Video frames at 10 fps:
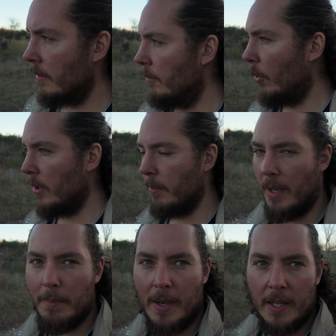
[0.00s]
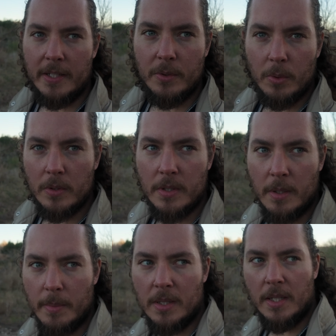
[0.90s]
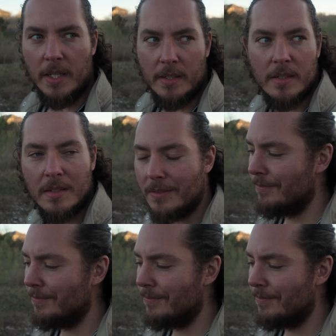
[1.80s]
pointing my body towards them and lens,